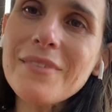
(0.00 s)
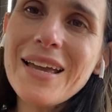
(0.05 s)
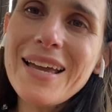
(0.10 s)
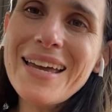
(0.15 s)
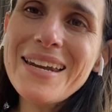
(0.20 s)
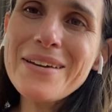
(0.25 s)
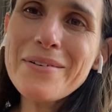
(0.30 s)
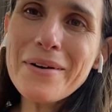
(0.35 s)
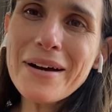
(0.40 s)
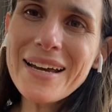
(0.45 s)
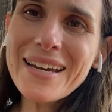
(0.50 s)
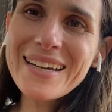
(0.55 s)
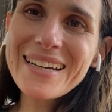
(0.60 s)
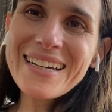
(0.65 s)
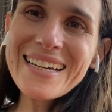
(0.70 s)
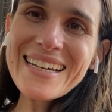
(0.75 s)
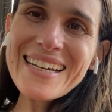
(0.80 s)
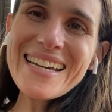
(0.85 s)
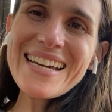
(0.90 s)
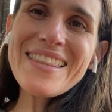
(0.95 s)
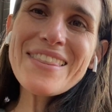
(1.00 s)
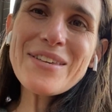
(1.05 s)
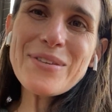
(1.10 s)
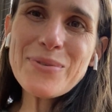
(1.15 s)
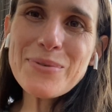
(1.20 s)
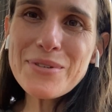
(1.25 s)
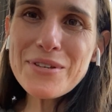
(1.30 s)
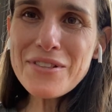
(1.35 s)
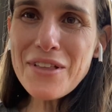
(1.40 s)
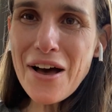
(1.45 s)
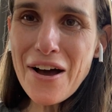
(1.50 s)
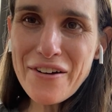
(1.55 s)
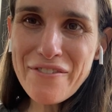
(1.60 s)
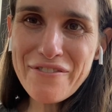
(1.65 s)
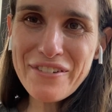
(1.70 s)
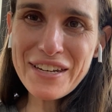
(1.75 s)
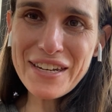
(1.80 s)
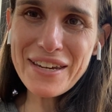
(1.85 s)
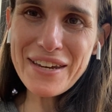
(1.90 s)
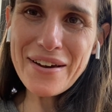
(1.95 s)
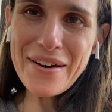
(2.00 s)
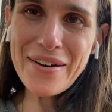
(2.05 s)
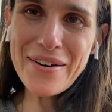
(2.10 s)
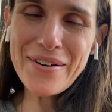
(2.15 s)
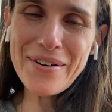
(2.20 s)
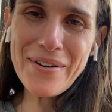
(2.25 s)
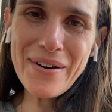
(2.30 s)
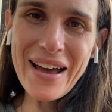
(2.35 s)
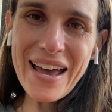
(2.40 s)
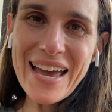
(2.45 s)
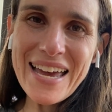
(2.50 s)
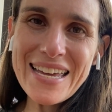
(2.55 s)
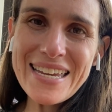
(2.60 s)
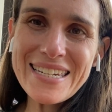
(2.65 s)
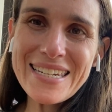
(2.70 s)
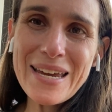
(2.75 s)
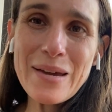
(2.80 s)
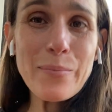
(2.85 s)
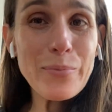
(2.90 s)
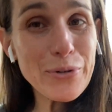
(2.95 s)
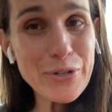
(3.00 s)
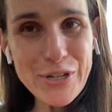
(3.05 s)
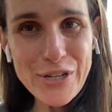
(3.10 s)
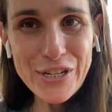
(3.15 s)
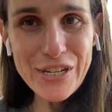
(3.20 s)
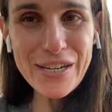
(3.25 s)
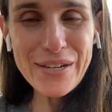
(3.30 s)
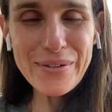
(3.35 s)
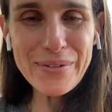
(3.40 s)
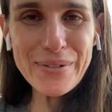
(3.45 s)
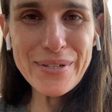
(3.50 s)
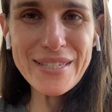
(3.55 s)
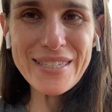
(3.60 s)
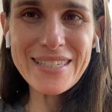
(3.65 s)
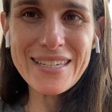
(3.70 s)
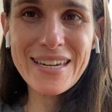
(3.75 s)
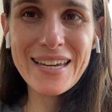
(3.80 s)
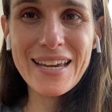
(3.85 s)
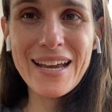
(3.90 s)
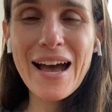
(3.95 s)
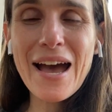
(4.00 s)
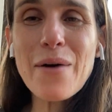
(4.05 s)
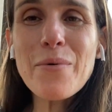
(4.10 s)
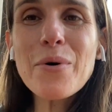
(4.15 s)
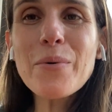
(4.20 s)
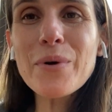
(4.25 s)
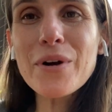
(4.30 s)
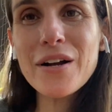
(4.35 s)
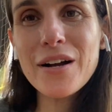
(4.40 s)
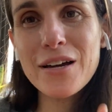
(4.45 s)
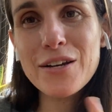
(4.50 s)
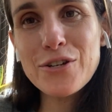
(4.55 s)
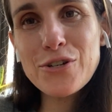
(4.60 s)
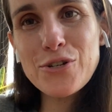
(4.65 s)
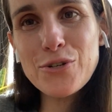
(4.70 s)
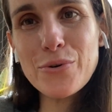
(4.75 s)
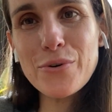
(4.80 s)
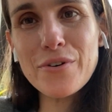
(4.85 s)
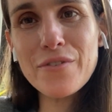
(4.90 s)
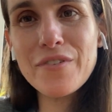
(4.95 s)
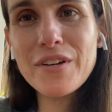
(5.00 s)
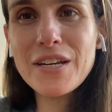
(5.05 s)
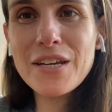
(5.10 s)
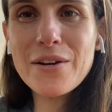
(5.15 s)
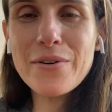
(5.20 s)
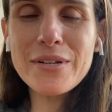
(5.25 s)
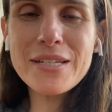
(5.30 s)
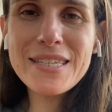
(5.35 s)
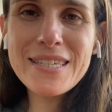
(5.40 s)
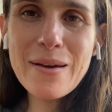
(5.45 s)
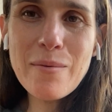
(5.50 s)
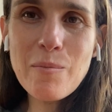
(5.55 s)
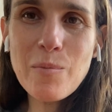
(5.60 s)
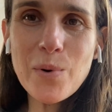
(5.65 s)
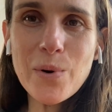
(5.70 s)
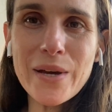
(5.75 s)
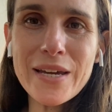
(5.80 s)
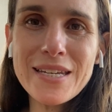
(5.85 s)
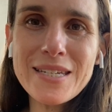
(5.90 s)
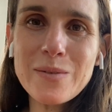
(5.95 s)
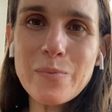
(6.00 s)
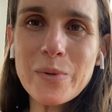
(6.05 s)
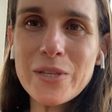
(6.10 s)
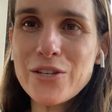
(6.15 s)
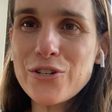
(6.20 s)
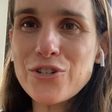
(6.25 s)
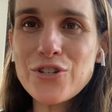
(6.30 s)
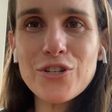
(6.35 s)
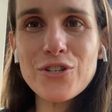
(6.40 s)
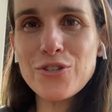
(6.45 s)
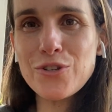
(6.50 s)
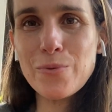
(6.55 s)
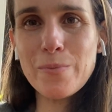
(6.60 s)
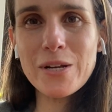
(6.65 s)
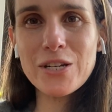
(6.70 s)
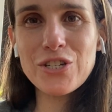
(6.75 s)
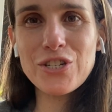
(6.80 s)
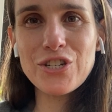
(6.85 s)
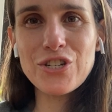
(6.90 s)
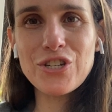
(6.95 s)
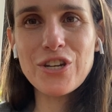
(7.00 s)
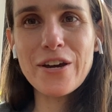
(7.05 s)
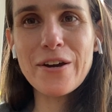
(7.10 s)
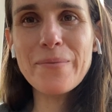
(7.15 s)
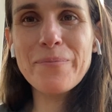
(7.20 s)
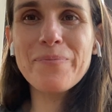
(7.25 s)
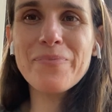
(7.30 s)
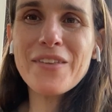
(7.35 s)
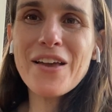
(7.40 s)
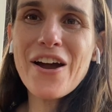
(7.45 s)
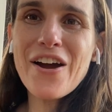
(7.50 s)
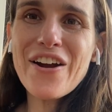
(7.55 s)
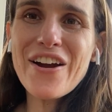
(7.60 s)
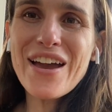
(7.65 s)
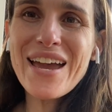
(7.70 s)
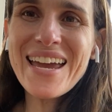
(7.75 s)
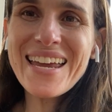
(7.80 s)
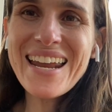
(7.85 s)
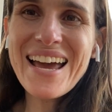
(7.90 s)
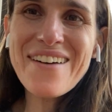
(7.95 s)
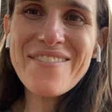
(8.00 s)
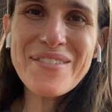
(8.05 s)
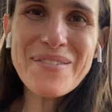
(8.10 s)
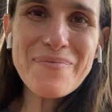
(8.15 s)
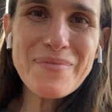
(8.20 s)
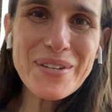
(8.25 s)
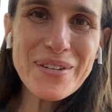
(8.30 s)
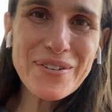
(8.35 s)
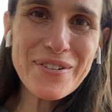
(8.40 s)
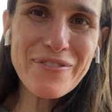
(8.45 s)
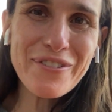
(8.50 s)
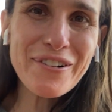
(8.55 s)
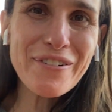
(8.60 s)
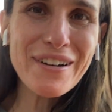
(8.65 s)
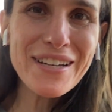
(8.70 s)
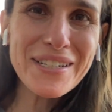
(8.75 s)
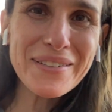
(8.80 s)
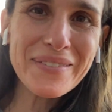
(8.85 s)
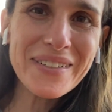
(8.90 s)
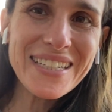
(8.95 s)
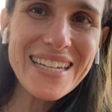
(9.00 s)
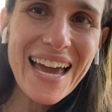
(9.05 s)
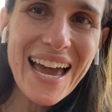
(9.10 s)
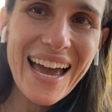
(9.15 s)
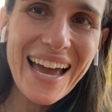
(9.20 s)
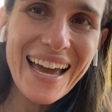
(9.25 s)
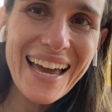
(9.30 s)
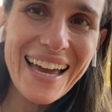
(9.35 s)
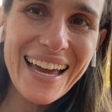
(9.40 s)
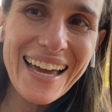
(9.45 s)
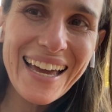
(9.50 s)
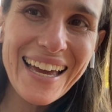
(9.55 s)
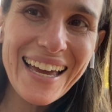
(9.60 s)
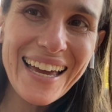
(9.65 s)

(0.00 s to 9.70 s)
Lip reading: Anyway, this was a long video, and I appreciate you listening. I will work on a shorter video at some point, but there's just so much to share. All right, have a beautiful, wonderful day.